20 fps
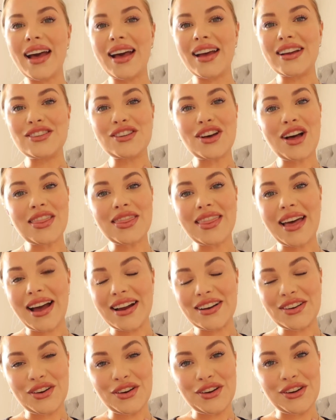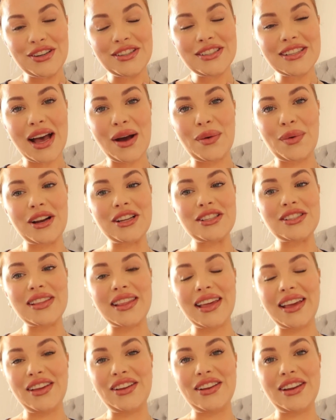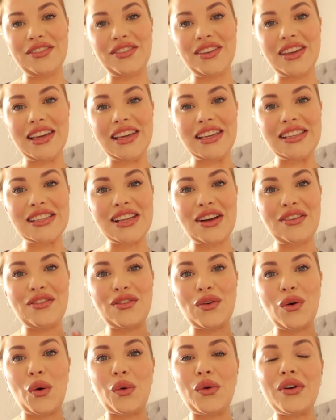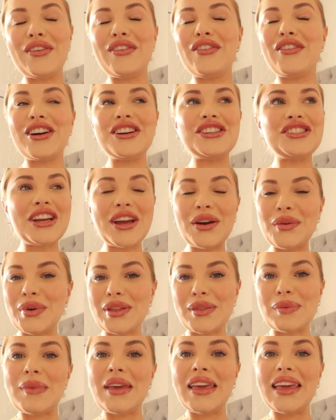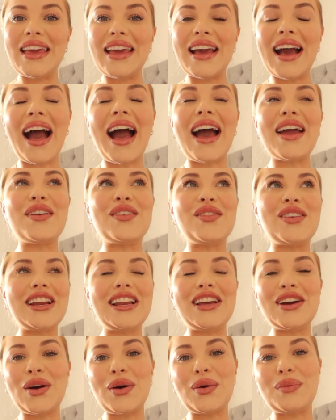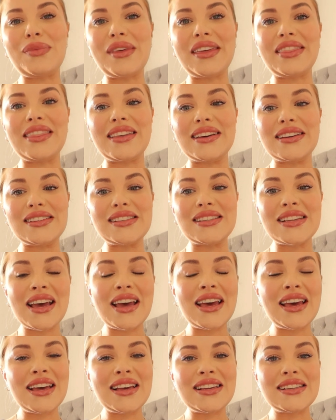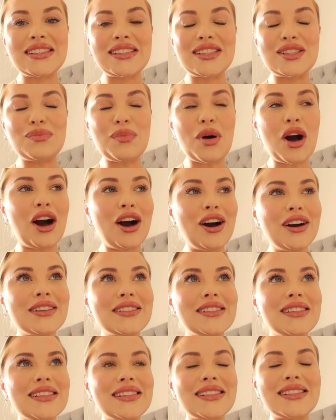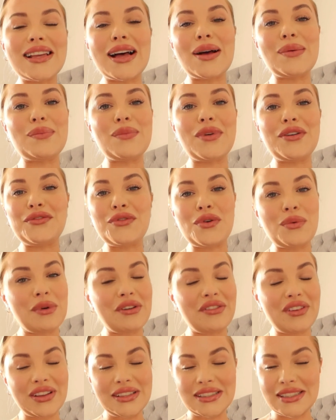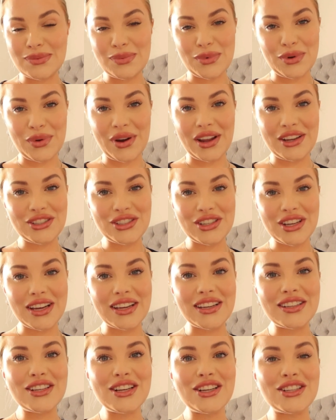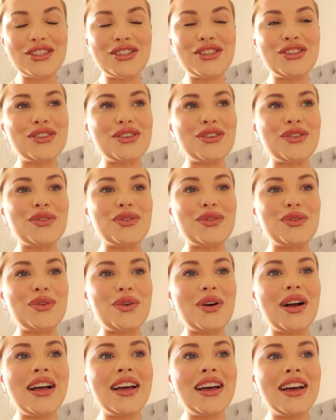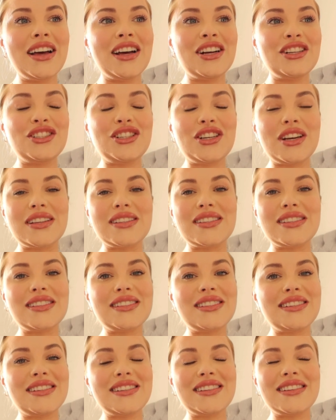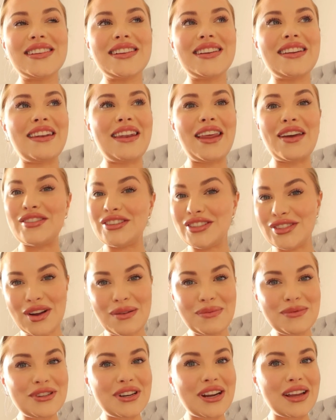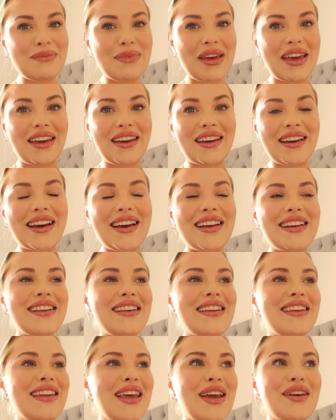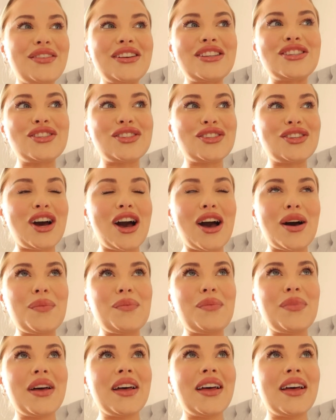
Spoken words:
And on that note, I wanted to thank you, ladies, for refreshing with me. I really hope that this sparks some form of inspiration to just never stop dreaming, never stop